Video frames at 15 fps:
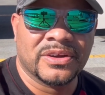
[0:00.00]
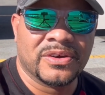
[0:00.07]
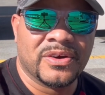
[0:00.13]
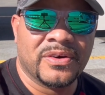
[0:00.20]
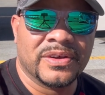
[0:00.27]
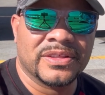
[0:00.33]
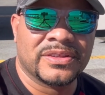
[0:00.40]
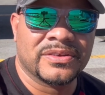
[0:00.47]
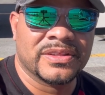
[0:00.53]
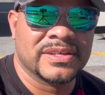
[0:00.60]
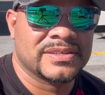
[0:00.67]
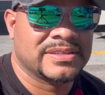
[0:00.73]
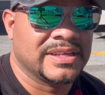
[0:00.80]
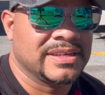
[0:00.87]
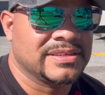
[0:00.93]
Going through
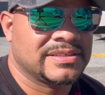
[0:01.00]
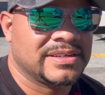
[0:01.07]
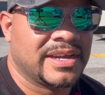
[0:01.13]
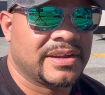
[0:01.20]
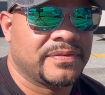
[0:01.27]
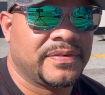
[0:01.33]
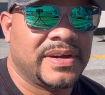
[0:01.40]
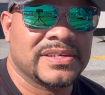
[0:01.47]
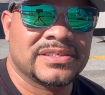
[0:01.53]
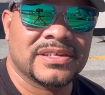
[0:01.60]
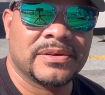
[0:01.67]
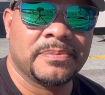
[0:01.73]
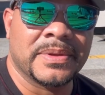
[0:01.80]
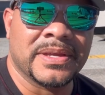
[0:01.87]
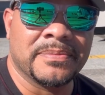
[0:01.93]
these things, sacrifices
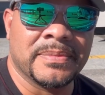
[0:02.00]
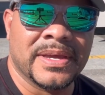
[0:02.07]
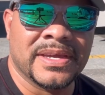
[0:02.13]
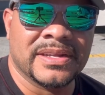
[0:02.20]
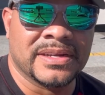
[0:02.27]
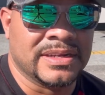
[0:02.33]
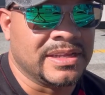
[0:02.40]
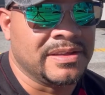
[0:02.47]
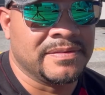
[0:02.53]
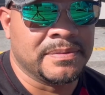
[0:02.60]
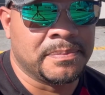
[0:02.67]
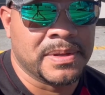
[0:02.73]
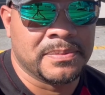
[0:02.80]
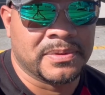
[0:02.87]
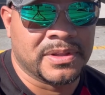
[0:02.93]
are being made, and even
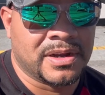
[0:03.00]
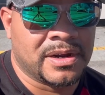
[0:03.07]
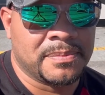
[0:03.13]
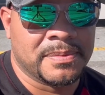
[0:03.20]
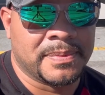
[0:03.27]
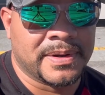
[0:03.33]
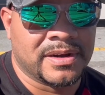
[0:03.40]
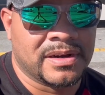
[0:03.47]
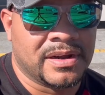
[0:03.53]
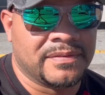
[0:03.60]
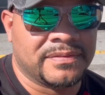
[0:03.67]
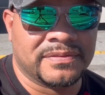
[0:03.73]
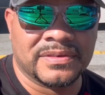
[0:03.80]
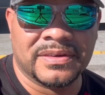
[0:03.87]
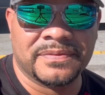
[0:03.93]
people that are prepared,
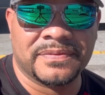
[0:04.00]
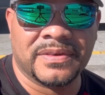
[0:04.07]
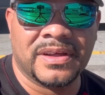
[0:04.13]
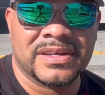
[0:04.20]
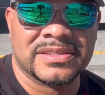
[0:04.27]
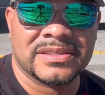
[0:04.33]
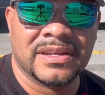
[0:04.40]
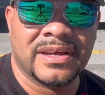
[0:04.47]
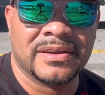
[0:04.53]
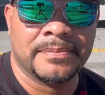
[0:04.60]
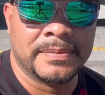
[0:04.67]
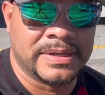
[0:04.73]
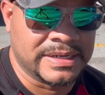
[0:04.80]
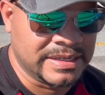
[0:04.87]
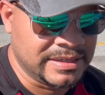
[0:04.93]
I've lost a lot of
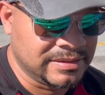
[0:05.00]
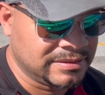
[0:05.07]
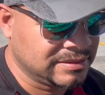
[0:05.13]
money